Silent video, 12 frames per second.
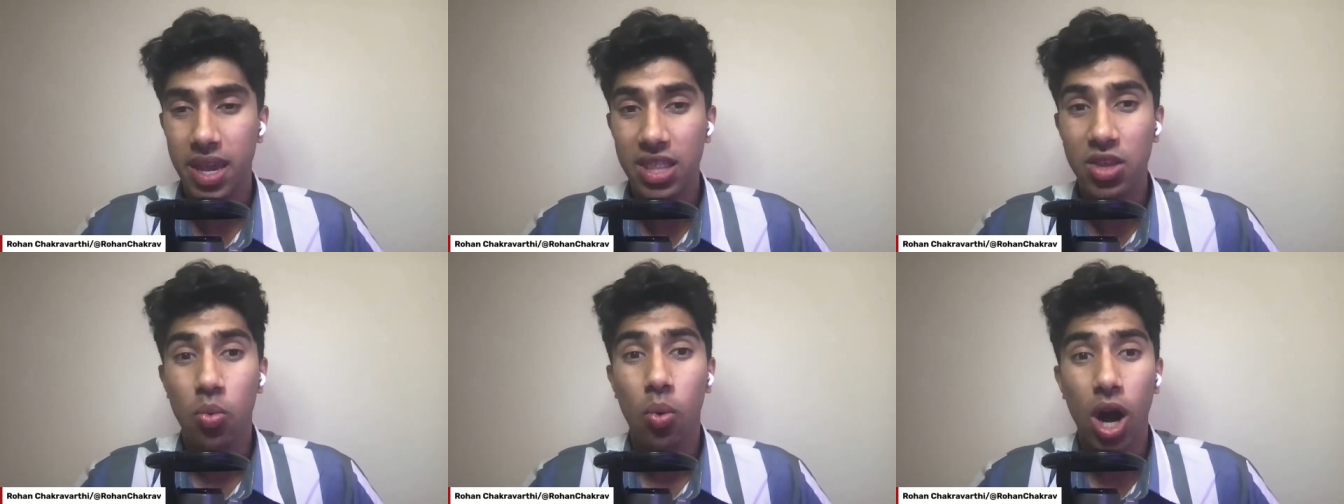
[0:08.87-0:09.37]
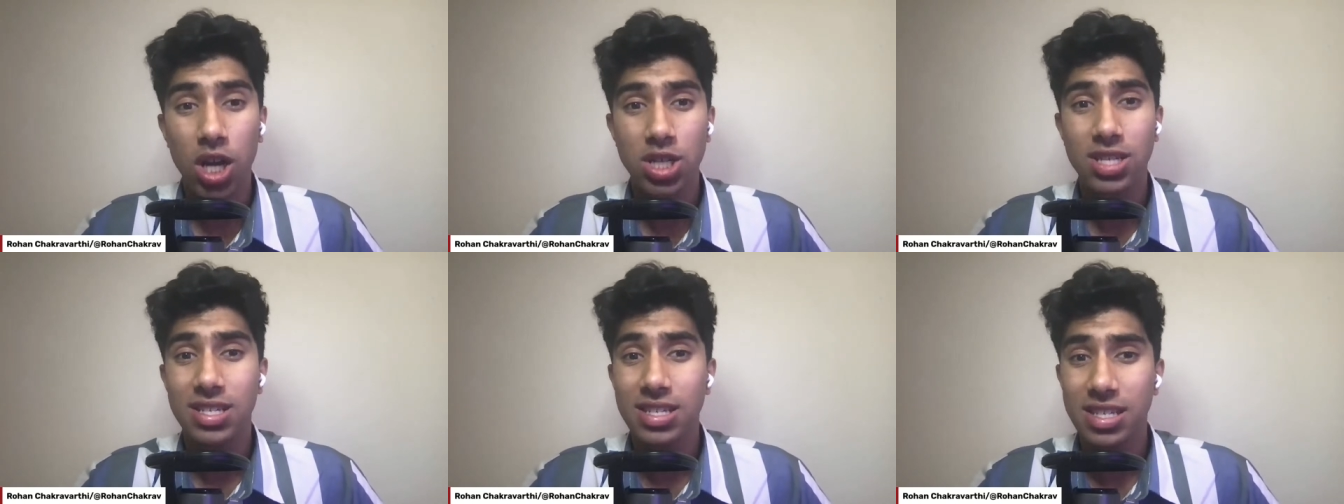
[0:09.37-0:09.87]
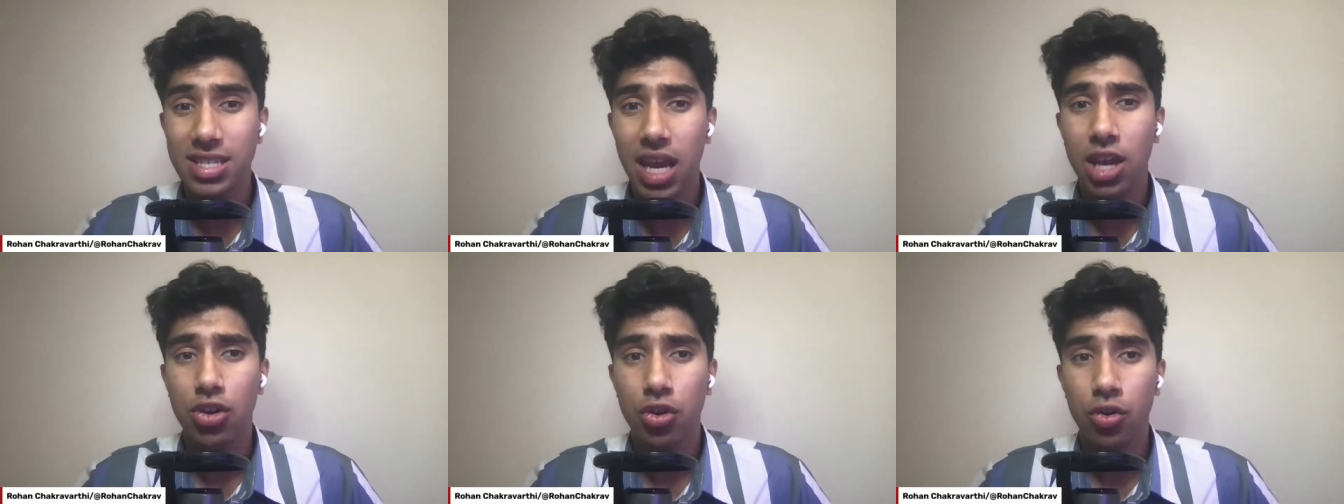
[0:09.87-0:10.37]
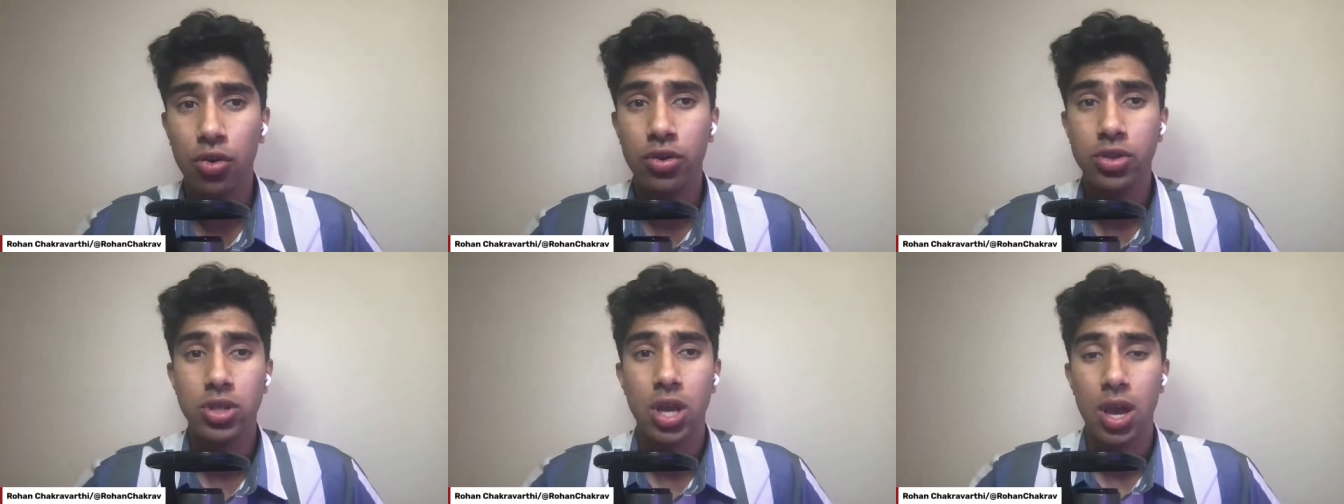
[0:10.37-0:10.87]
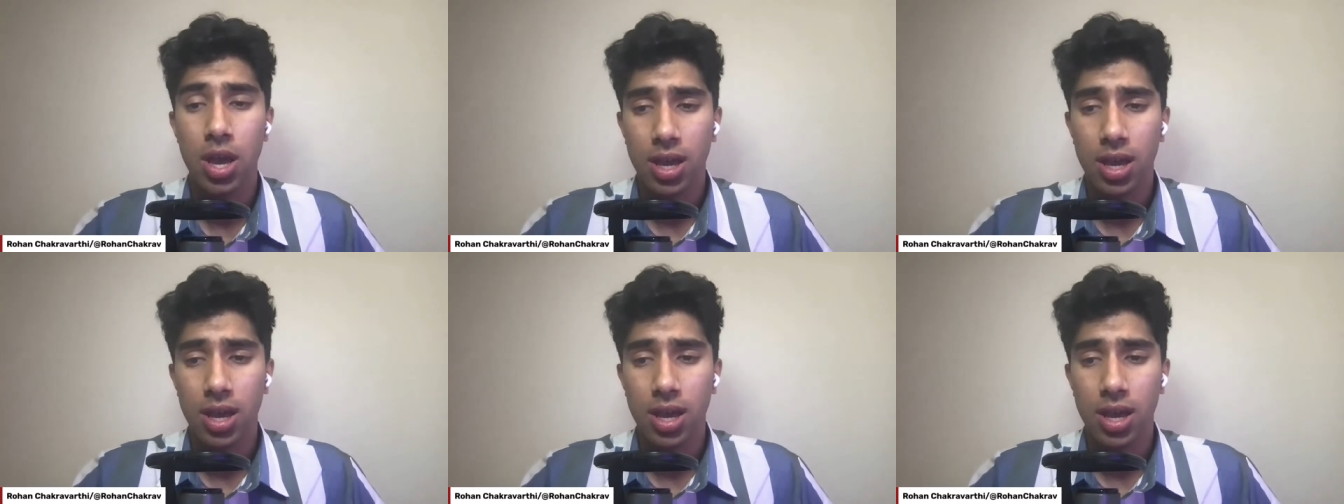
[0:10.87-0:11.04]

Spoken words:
in the Washington State Cougars.